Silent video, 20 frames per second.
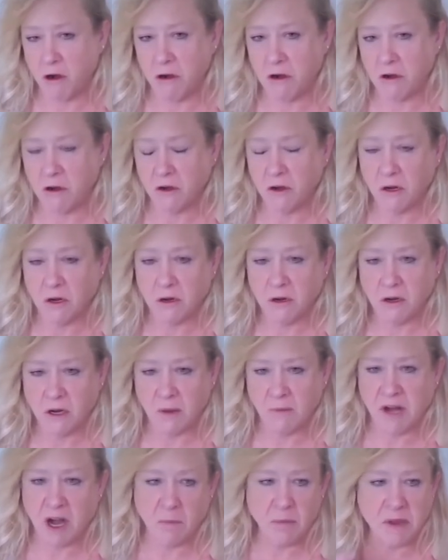which is not
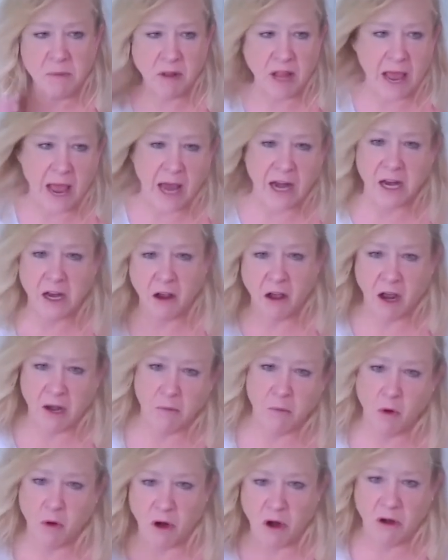bad. And as you
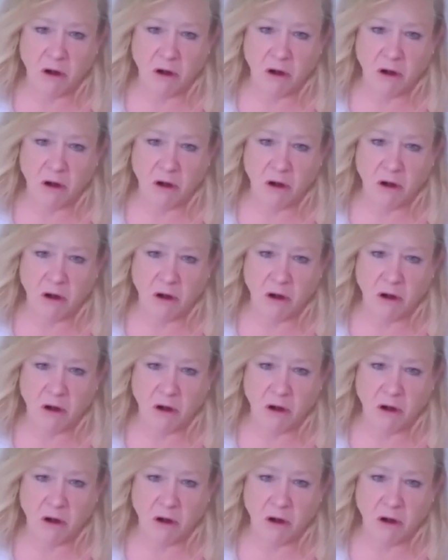can see,